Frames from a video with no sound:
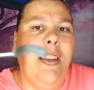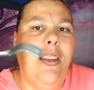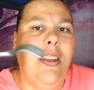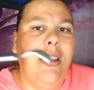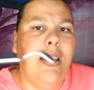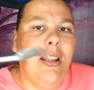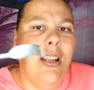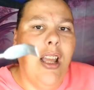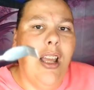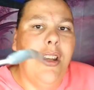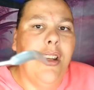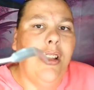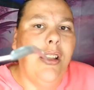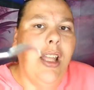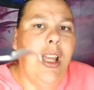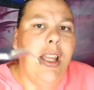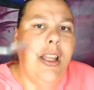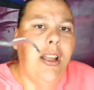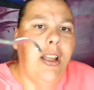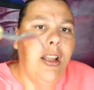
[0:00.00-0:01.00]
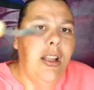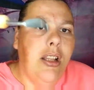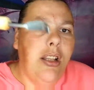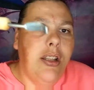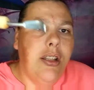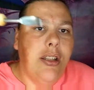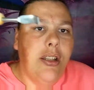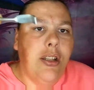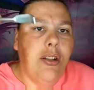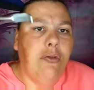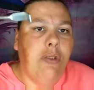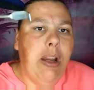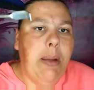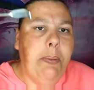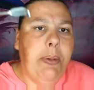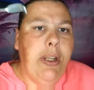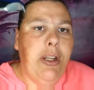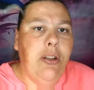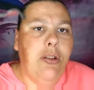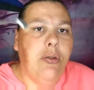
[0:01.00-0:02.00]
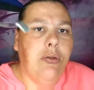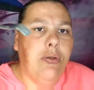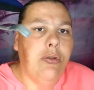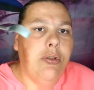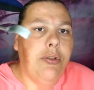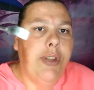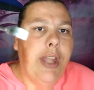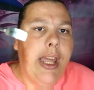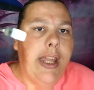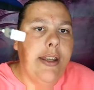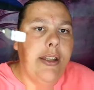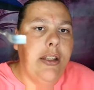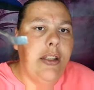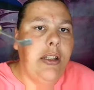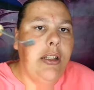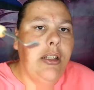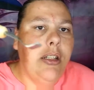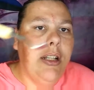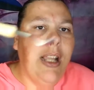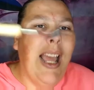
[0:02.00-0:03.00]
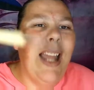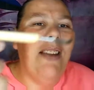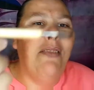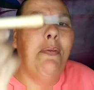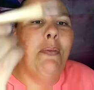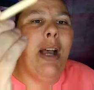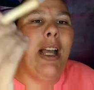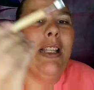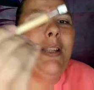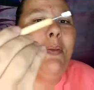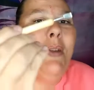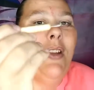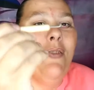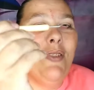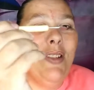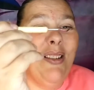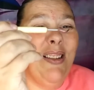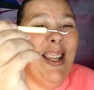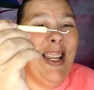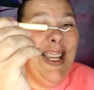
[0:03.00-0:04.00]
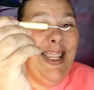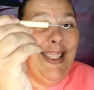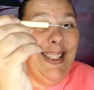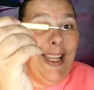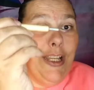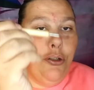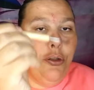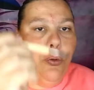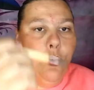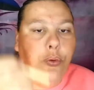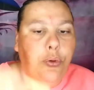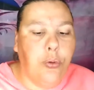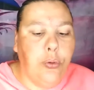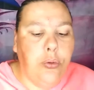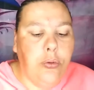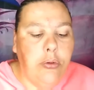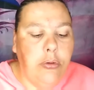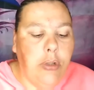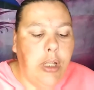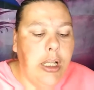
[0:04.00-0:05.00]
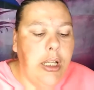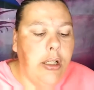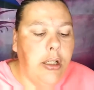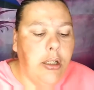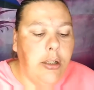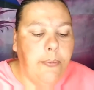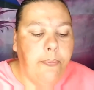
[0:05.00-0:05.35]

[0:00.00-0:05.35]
this kind of like scraping tool on that end. Kind of reminds me of some kind of dental tool, like.